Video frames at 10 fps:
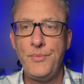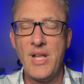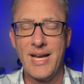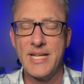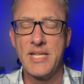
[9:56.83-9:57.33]

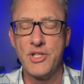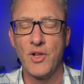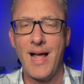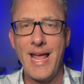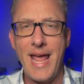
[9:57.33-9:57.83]
Like I said,
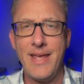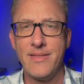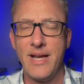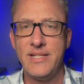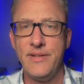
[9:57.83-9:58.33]
July
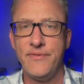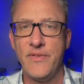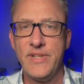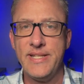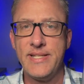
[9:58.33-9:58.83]
8th,
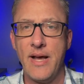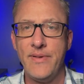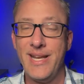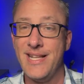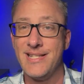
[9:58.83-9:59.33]

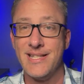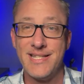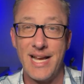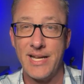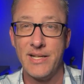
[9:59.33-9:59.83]
1957. It's the
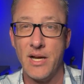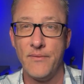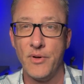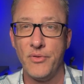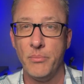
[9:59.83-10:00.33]
second
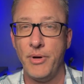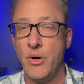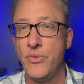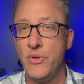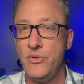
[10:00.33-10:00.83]
cover for
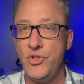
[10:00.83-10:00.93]
both.